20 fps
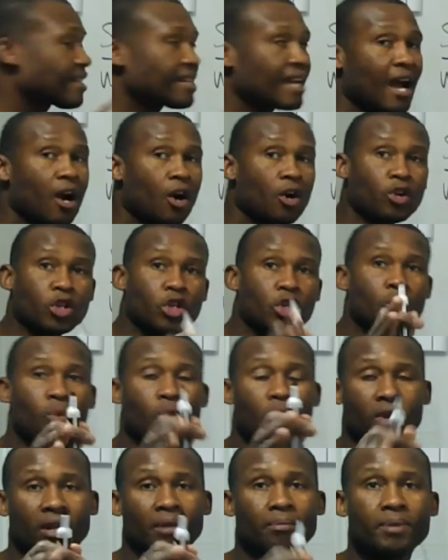that's how you
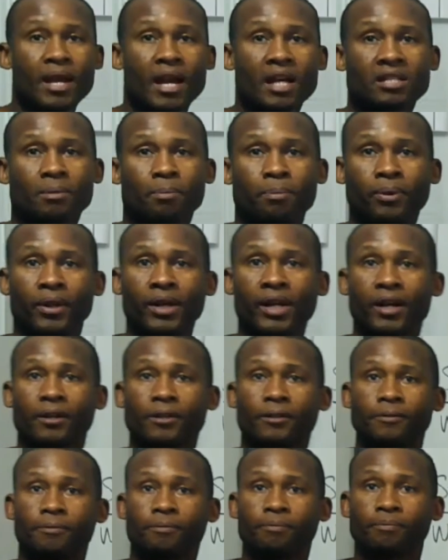want to be as a
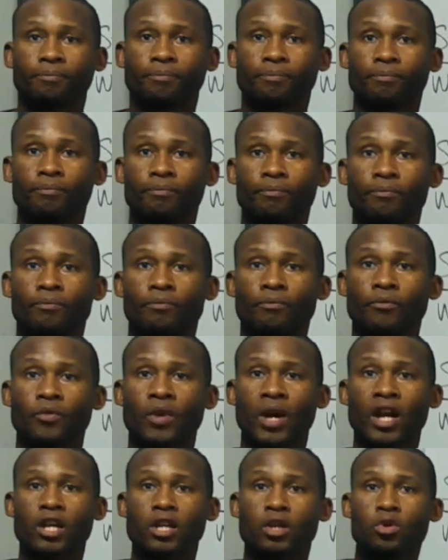player,
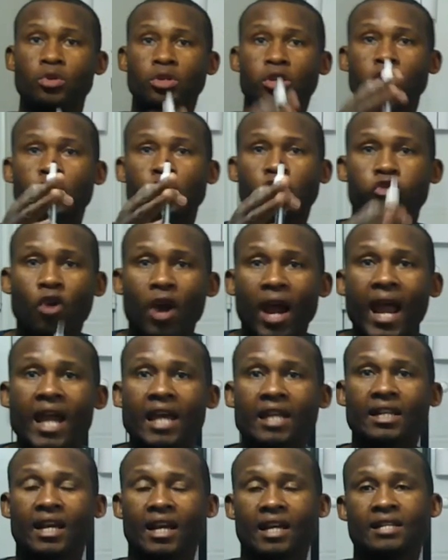right? You should
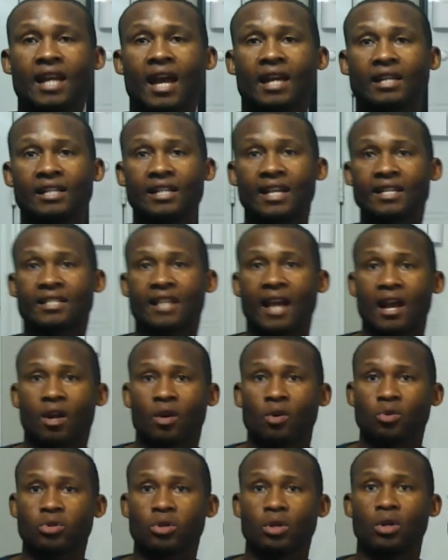train in 90-day
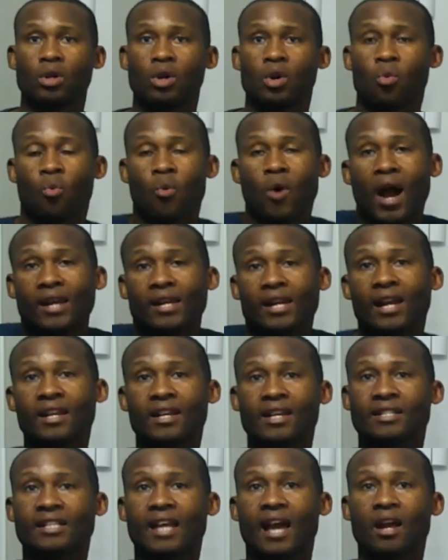cycles. Why
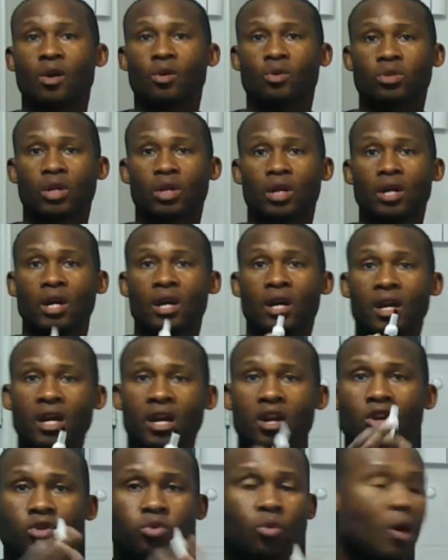90-day cycles?
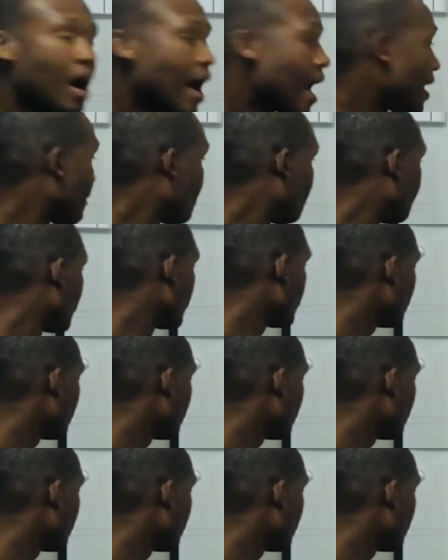Here's why.